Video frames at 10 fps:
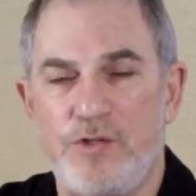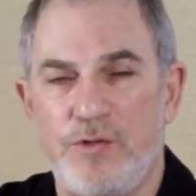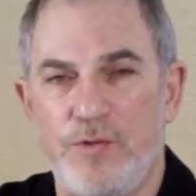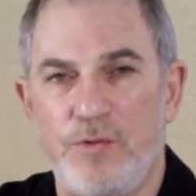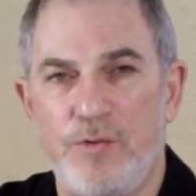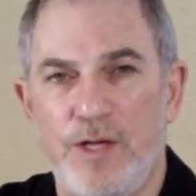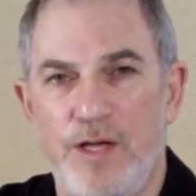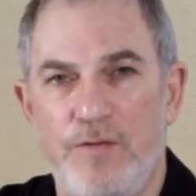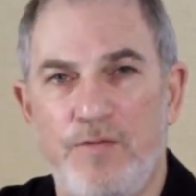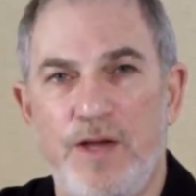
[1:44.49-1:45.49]
to
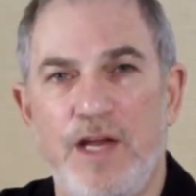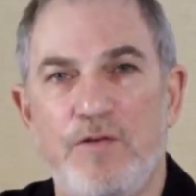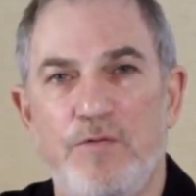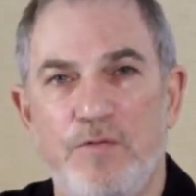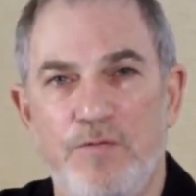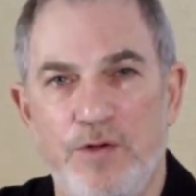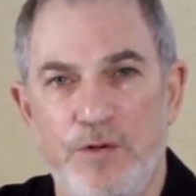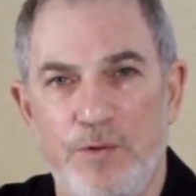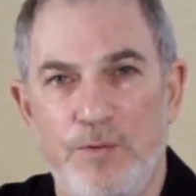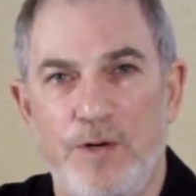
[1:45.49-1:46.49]
give a
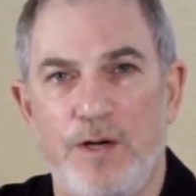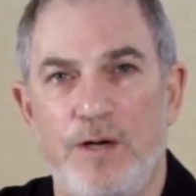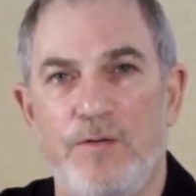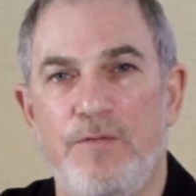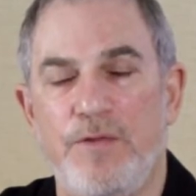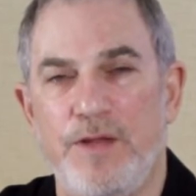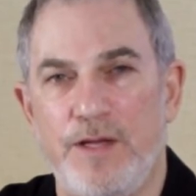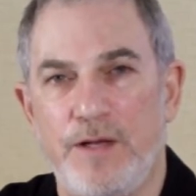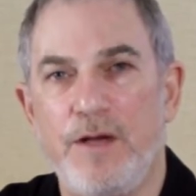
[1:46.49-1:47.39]
review of the,